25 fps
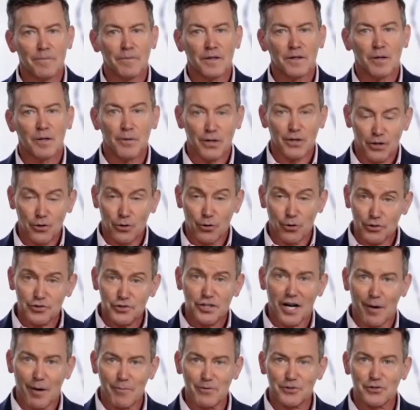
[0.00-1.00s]
But your
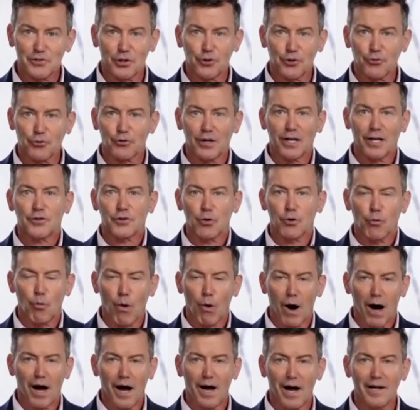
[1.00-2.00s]
job is to create the
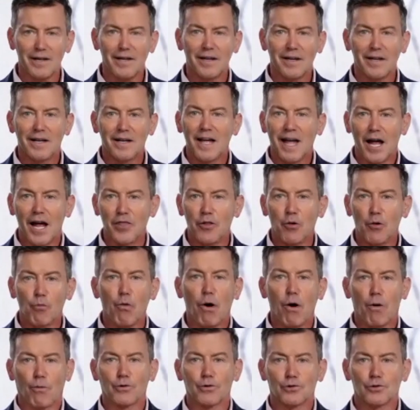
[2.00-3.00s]
why and the
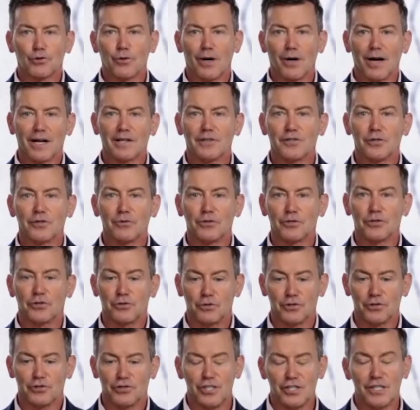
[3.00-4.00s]
what we're trying to
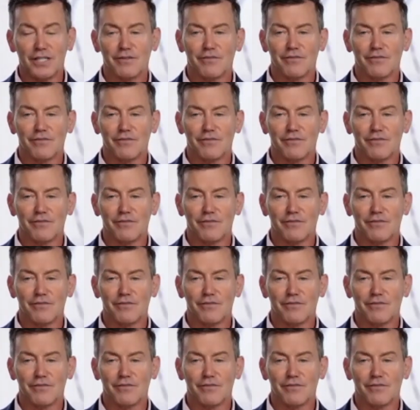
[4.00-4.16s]
achieve.